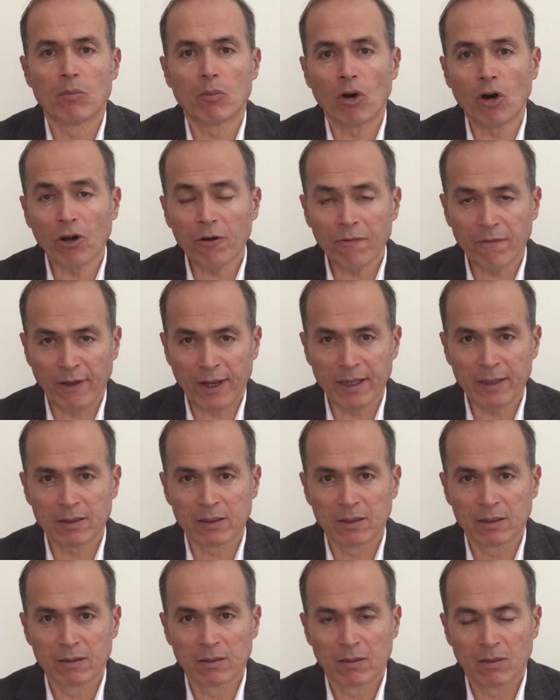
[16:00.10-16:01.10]
more
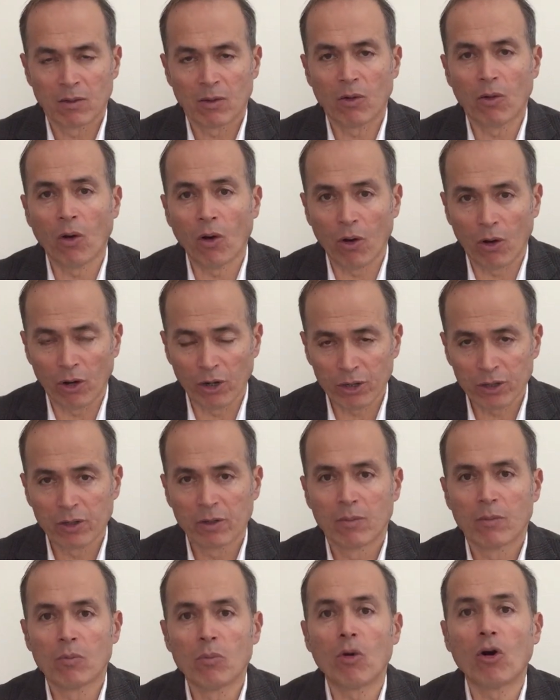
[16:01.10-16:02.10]
fat or
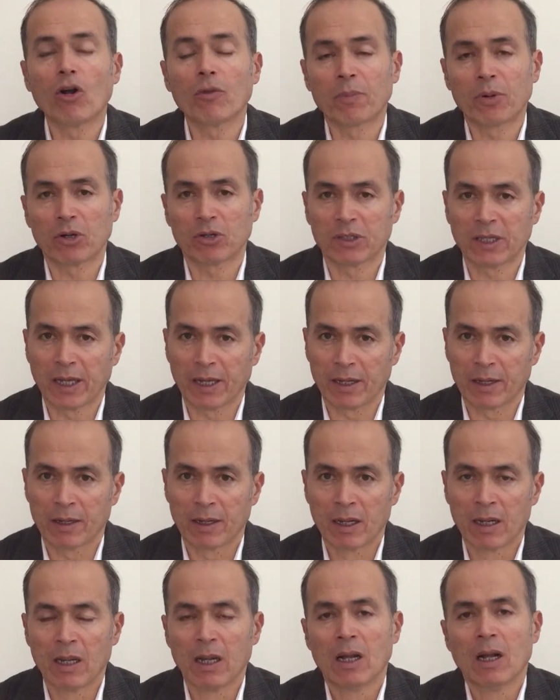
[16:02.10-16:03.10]
more protein.
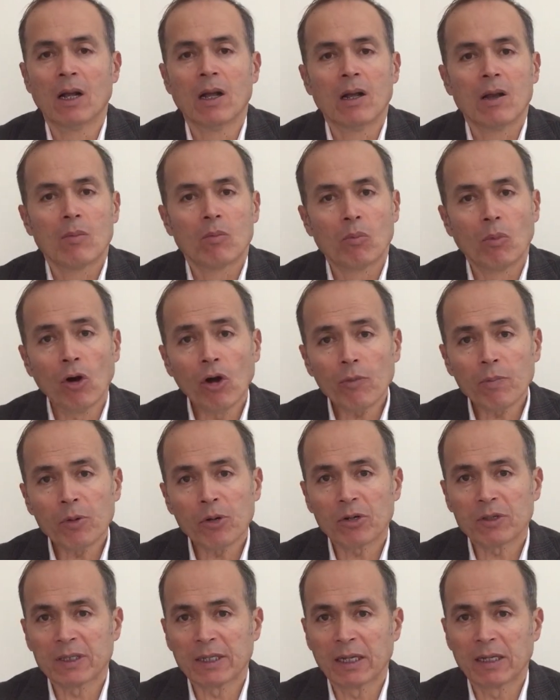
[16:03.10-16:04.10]
More
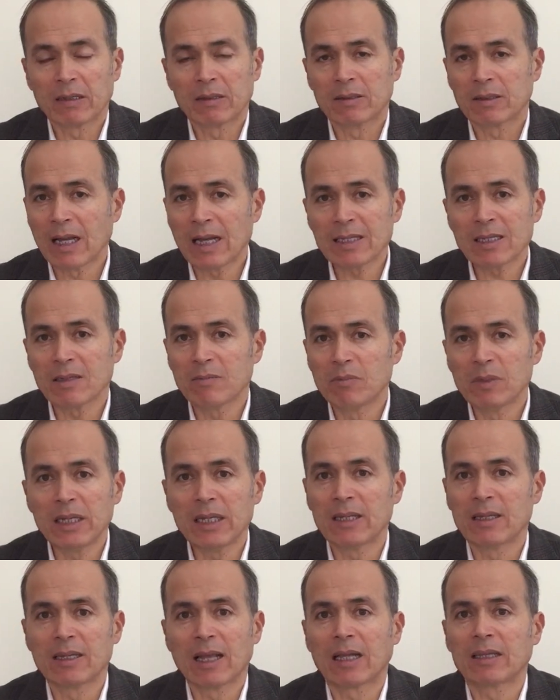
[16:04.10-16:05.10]
protein doesn't
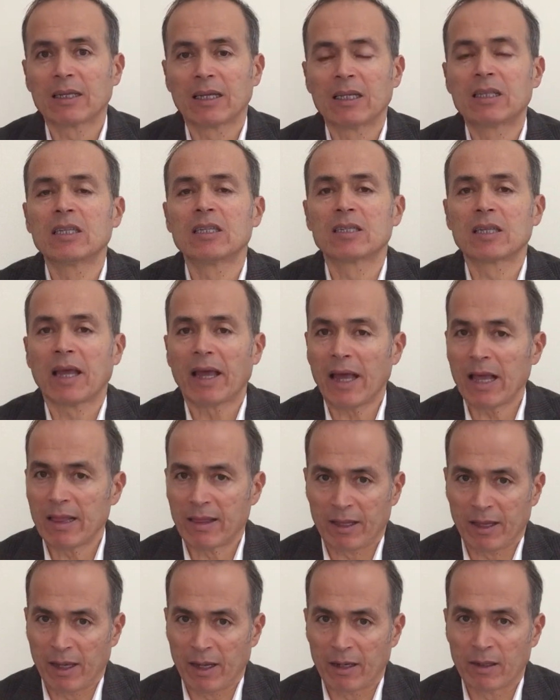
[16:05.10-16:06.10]
mean that it is
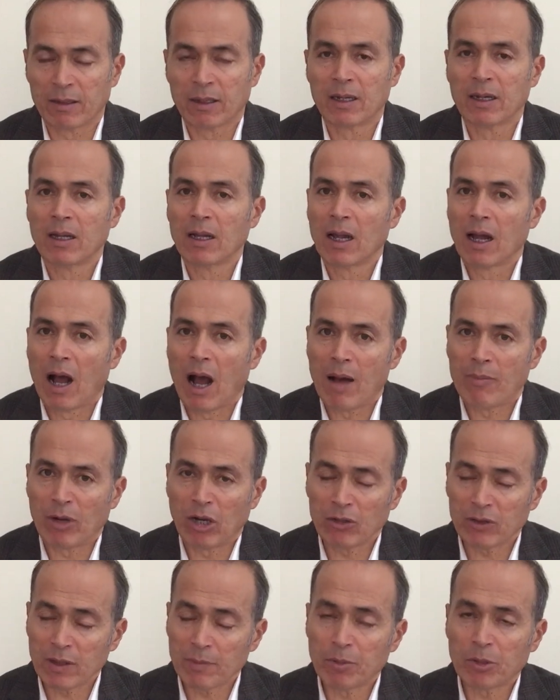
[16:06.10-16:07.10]
healthier.
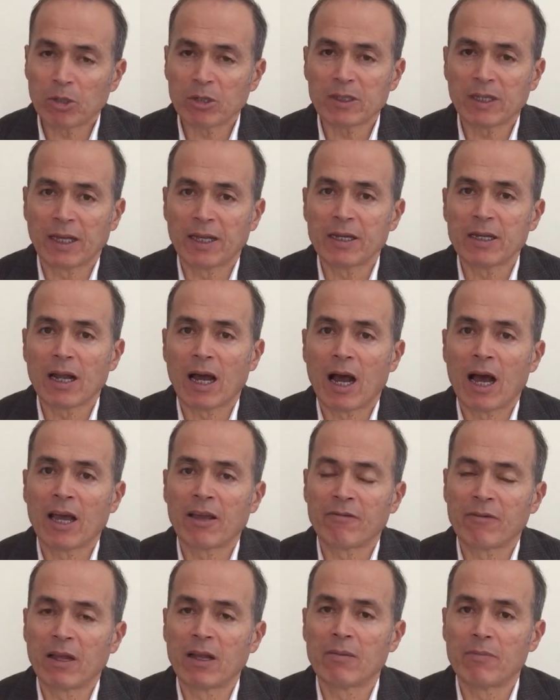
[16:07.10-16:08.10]
About the protein, I
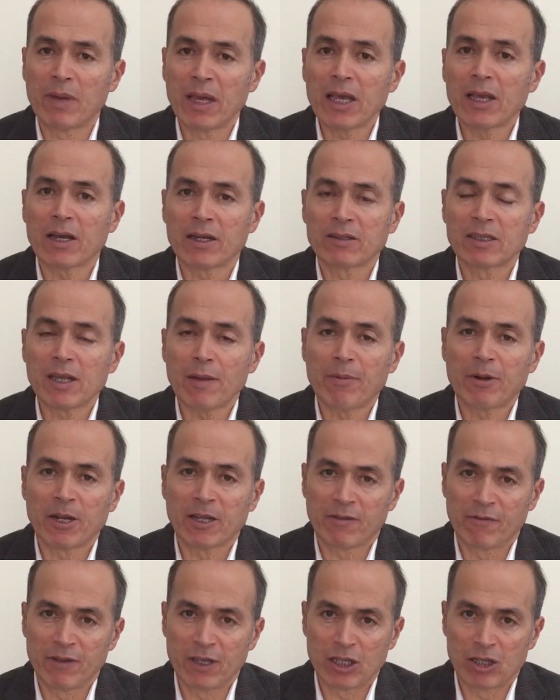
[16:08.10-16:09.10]
will make a
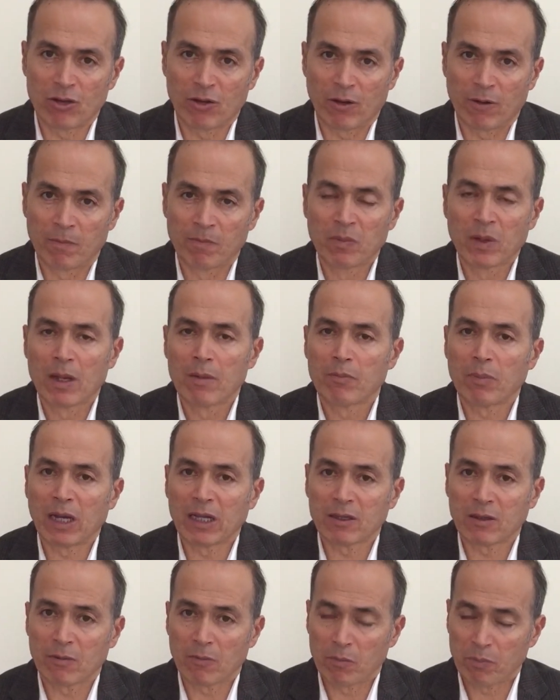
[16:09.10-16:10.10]
separate video.
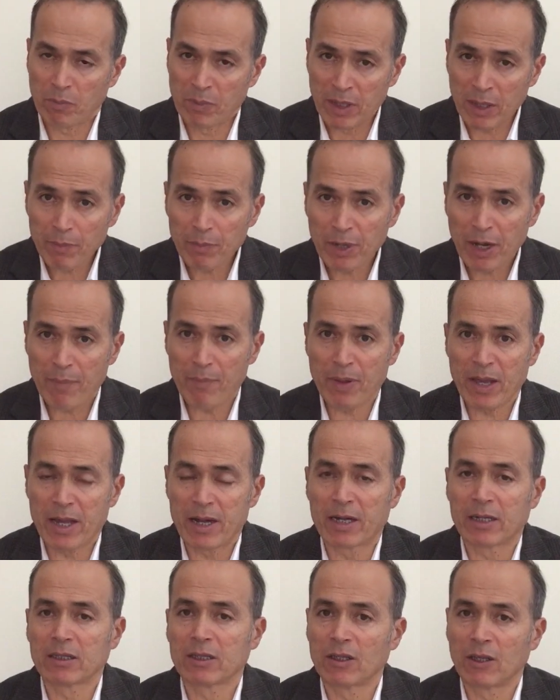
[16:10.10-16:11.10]
But be
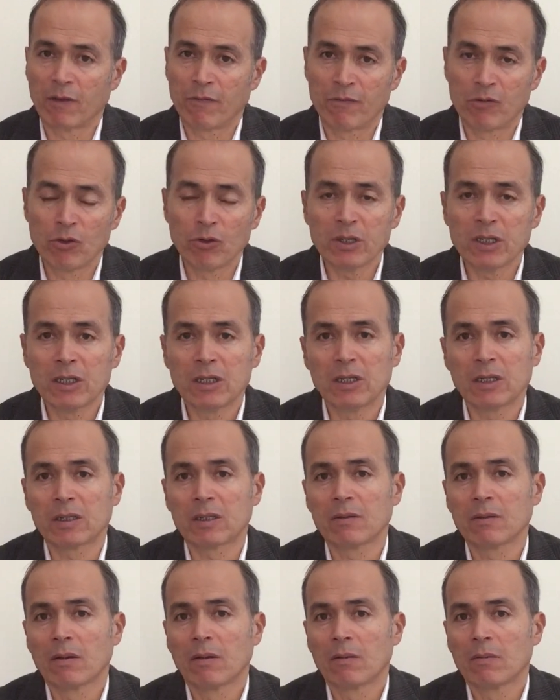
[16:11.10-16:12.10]
prepared, if you
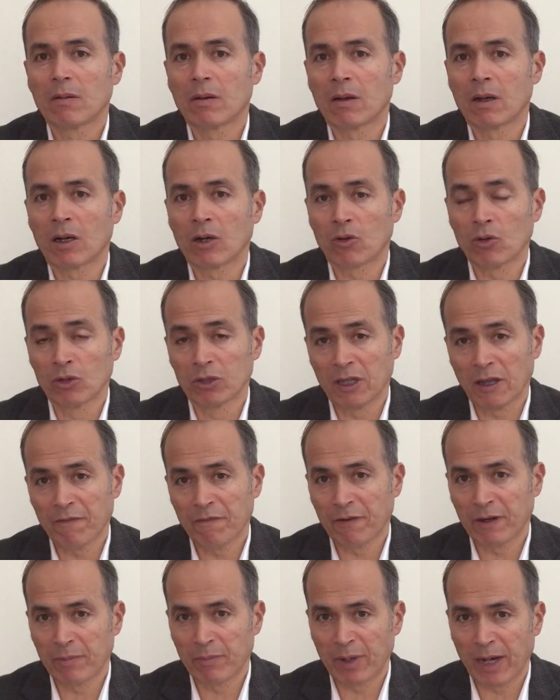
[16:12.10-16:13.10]
eat
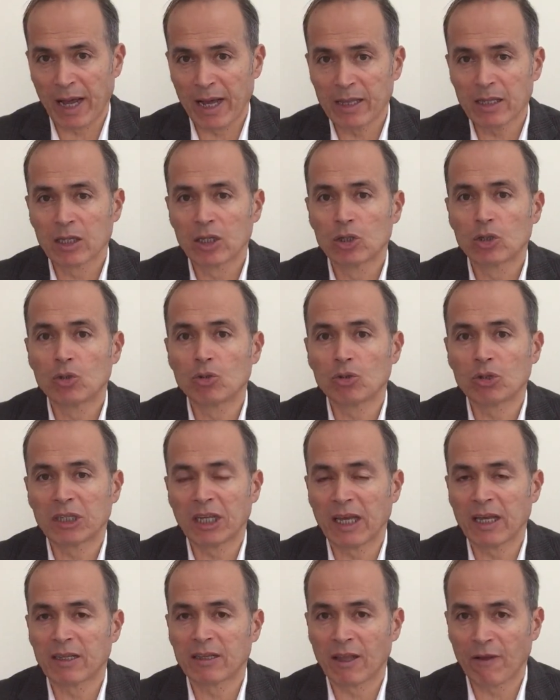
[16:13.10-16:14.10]
gluten-free bread, you
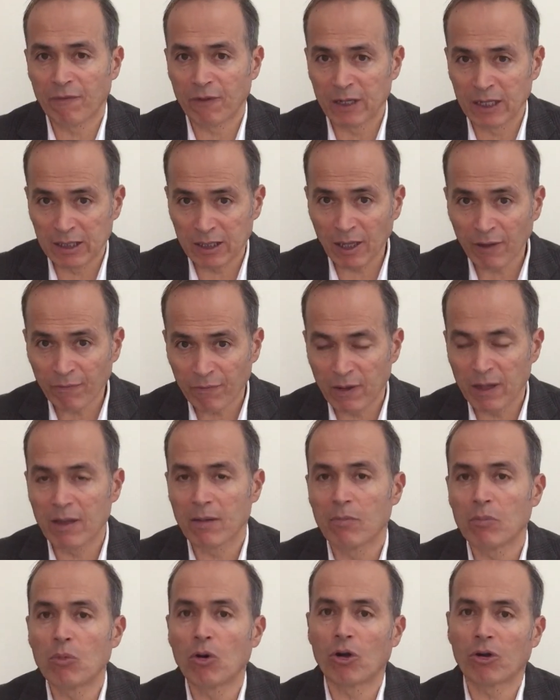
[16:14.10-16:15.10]
take
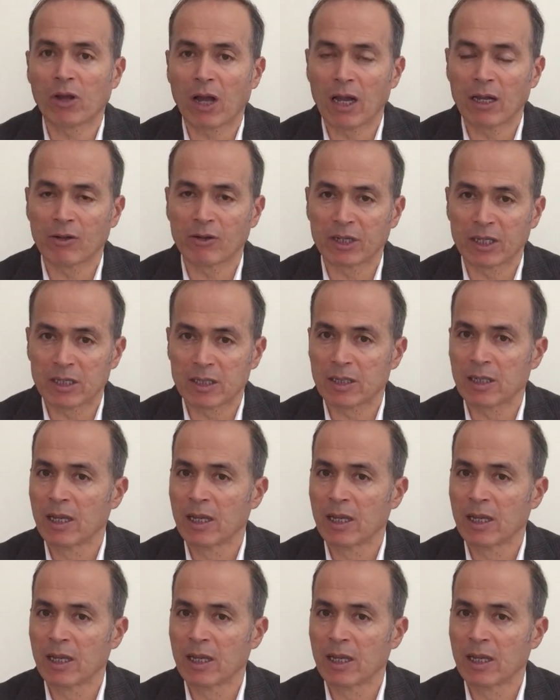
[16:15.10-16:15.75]
definitively more calories.